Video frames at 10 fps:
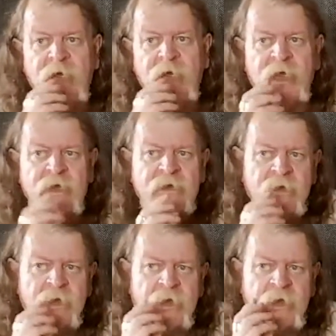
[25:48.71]
And
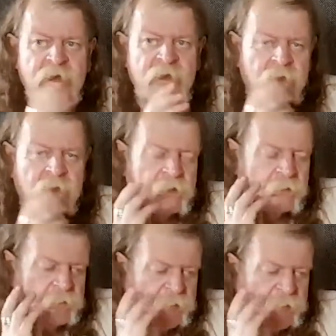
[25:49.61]
he,
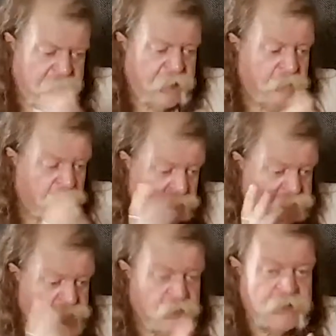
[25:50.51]
again, was
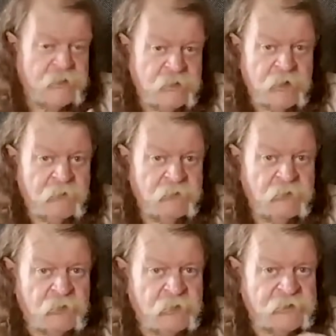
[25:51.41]
trying to have a
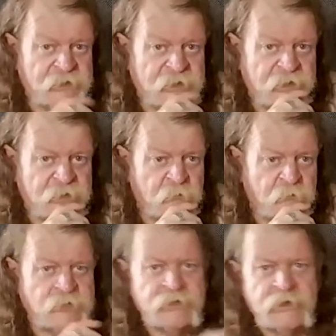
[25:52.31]
united kingdom,
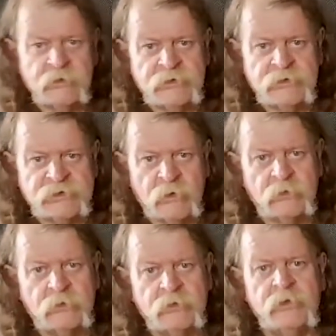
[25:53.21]
which included
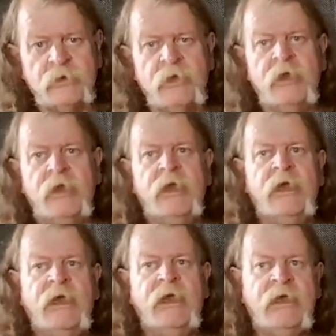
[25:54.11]
Scotland.
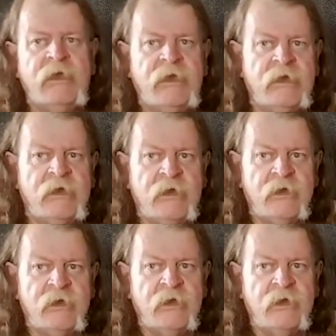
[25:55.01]
He
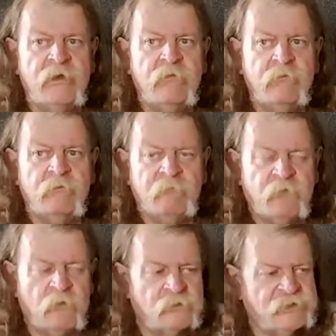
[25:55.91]

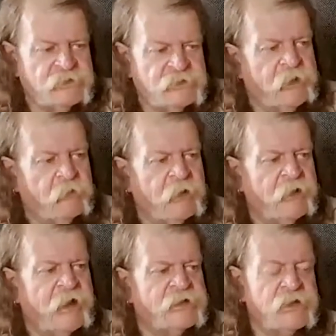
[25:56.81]
fought his way up and
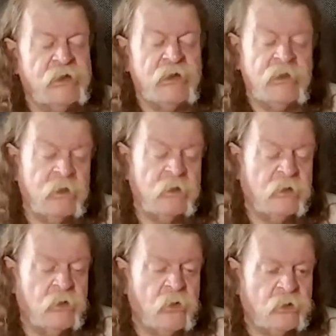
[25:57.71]
actually
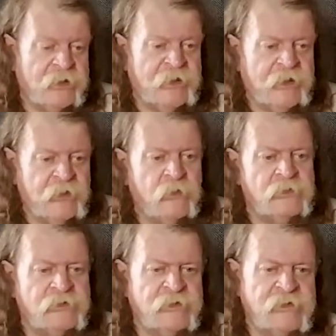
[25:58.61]
got King
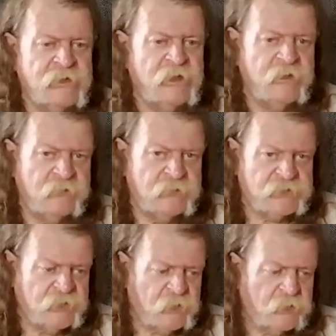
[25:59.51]
Constantine of the
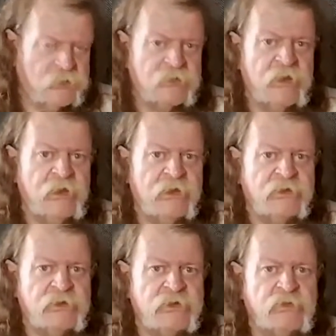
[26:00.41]
Scots
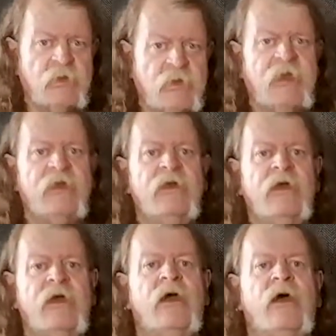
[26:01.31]
to swear
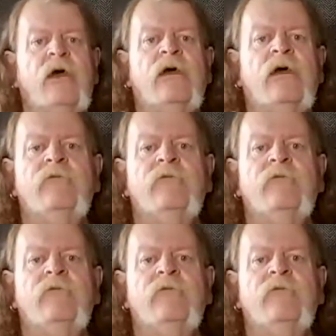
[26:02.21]
um,